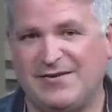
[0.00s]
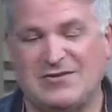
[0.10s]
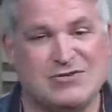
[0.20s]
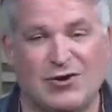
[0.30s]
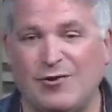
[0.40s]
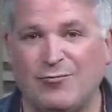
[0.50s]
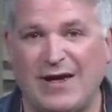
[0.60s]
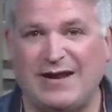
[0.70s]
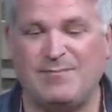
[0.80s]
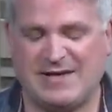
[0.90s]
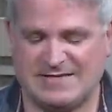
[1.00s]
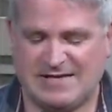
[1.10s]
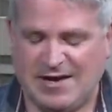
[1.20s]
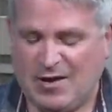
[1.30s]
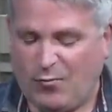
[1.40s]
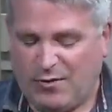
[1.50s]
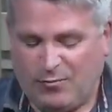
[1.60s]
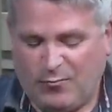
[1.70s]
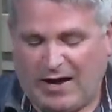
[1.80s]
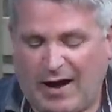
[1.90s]
So are you ready? Because when,
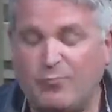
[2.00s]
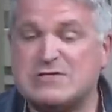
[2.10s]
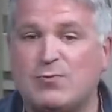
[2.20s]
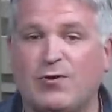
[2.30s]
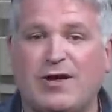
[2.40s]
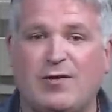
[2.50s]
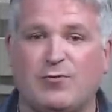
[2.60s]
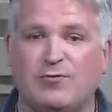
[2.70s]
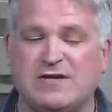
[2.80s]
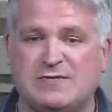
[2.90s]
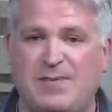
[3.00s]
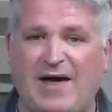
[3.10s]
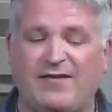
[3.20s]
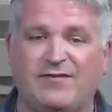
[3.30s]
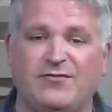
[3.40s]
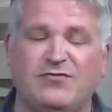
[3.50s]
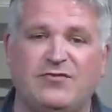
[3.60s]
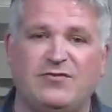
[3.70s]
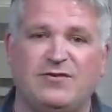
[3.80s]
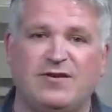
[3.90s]
when I was working through this
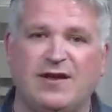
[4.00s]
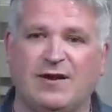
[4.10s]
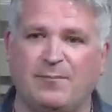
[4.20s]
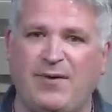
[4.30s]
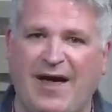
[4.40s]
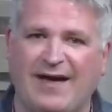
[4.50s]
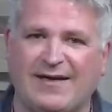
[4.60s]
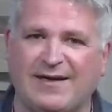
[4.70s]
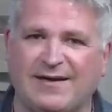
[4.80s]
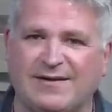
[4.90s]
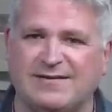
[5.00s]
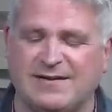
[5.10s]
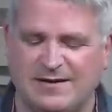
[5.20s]
passage and unpacking it,